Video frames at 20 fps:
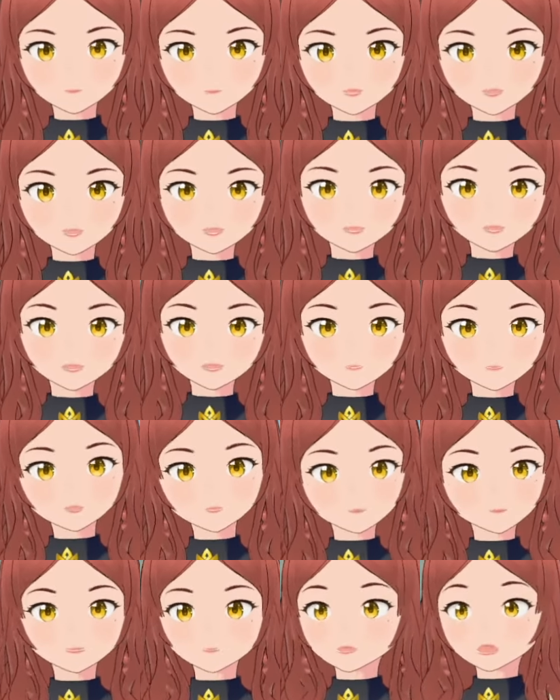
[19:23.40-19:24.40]
You, you
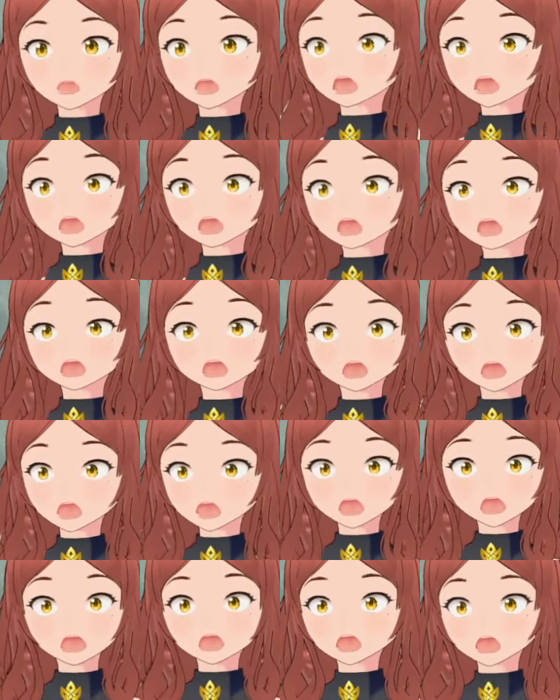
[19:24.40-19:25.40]
didn't have to
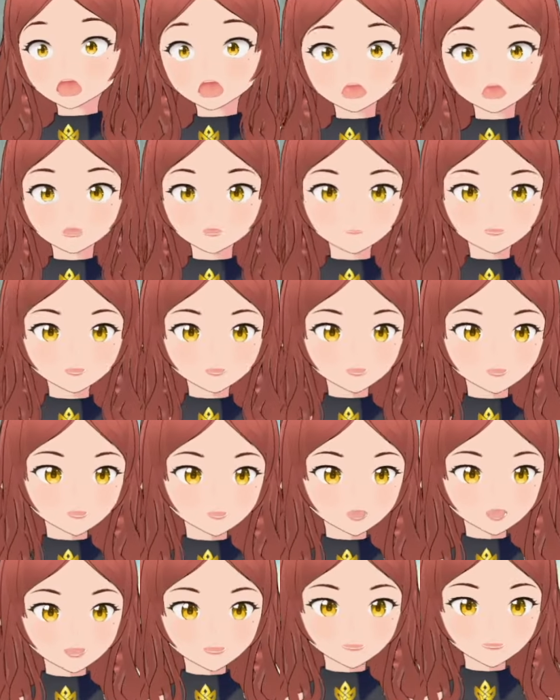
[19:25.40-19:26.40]
come to the party,
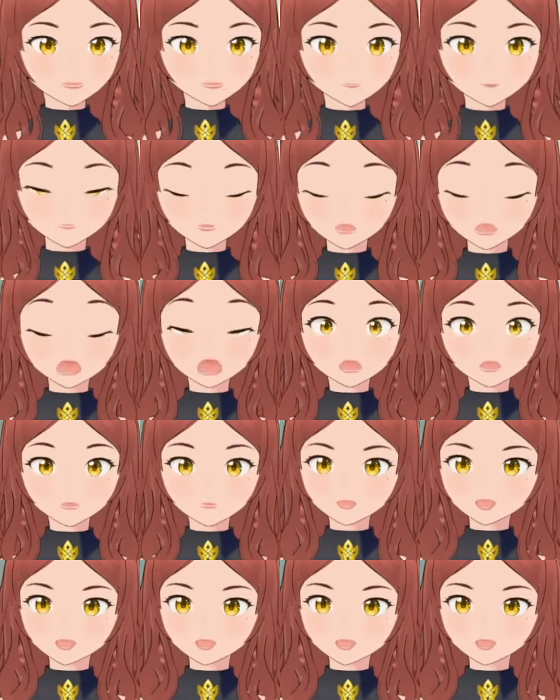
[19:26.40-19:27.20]
but here you